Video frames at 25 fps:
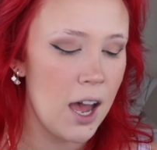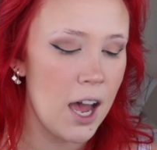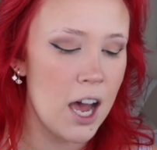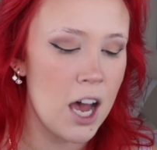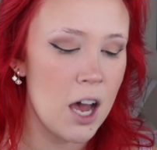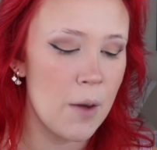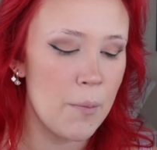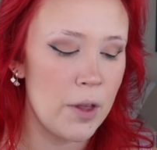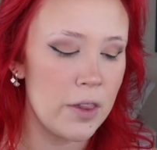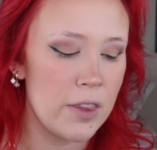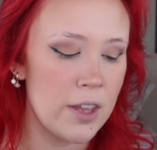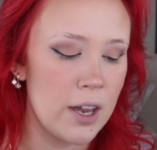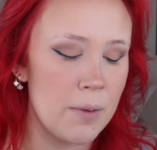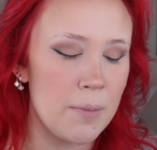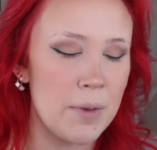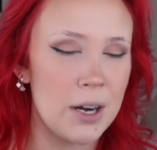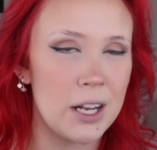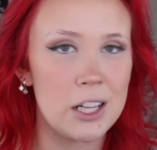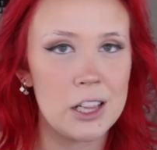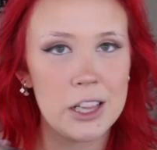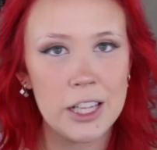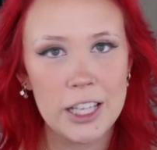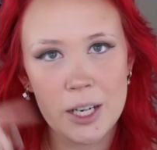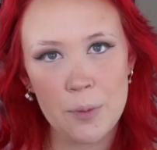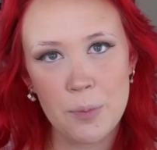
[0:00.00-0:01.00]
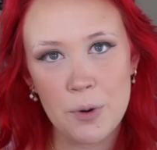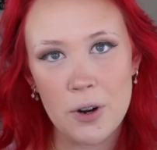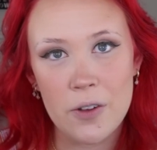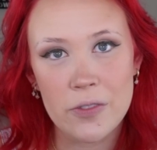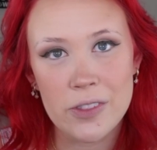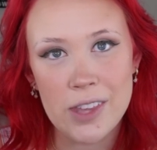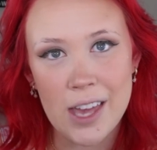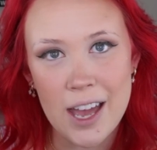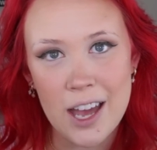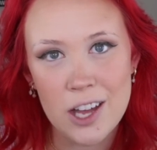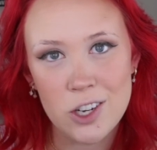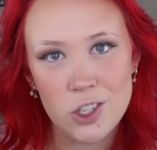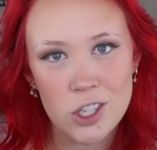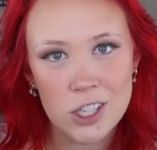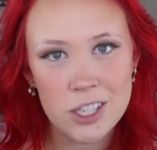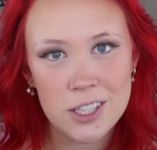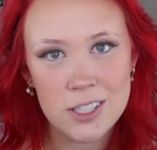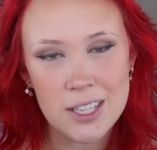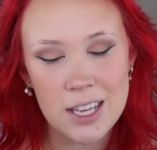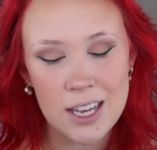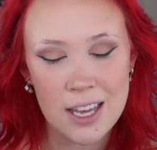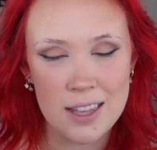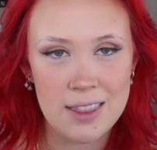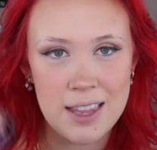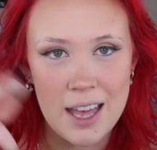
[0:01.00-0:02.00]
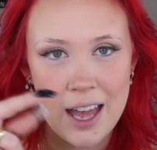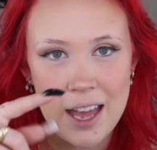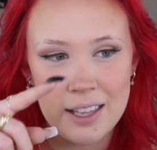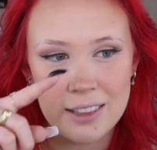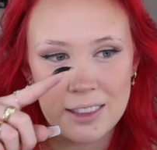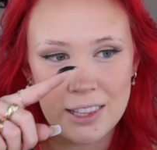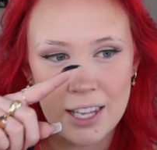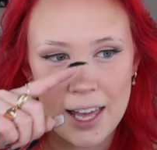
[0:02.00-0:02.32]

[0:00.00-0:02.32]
And then I'm gonna clean up around the edges and then